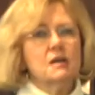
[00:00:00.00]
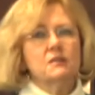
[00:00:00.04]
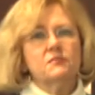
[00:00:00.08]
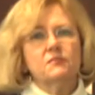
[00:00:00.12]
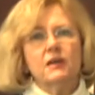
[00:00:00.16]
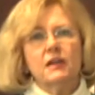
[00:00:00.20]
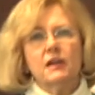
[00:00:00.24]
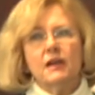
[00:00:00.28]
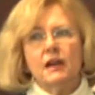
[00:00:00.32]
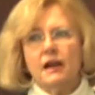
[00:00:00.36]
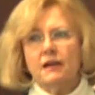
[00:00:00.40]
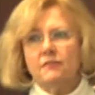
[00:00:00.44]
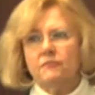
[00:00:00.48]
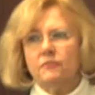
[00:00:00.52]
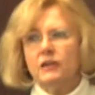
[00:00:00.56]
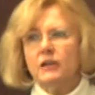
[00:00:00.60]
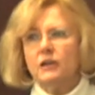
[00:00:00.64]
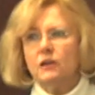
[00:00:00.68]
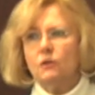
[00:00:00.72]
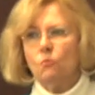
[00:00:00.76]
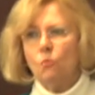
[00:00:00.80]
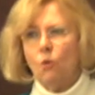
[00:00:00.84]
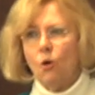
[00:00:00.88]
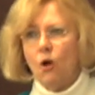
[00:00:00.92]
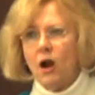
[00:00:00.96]
that
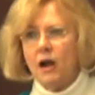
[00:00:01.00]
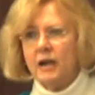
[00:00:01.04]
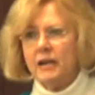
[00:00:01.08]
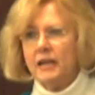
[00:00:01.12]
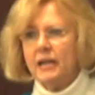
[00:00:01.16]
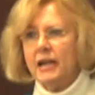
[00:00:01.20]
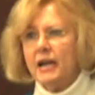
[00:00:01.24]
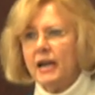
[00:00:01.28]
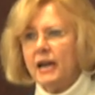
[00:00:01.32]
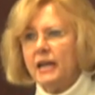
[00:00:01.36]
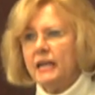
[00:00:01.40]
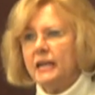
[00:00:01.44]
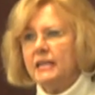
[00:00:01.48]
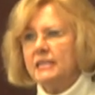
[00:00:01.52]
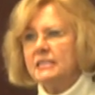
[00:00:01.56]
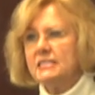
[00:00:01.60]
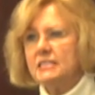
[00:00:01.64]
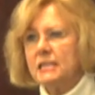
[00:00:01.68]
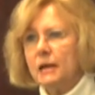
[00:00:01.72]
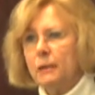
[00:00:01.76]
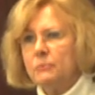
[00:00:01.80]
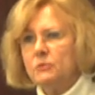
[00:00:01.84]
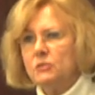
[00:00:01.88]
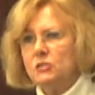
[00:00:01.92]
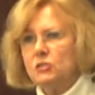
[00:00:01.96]
everyone had a
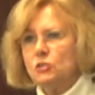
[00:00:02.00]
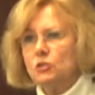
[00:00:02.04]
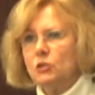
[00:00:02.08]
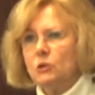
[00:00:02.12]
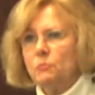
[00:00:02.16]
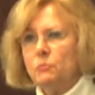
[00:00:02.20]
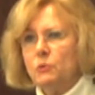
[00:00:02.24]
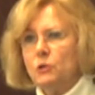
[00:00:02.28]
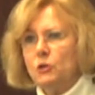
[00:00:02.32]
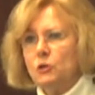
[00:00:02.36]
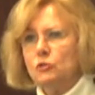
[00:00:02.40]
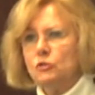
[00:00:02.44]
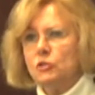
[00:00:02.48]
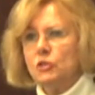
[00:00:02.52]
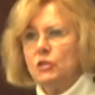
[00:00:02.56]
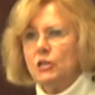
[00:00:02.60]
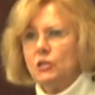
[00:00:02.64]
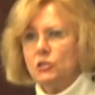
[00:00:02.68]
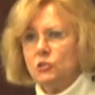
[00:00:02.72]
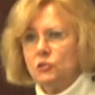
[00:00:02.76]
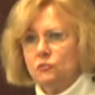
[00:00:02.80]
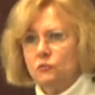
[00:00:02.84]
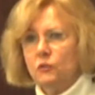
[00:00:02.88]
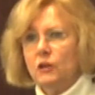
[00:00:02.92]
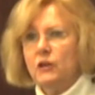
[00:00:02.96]
substance abuse
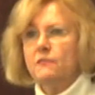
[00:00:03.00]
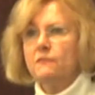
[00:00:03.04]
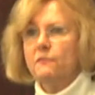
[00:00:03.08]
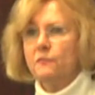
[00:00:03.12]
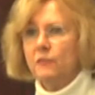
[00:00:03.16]
history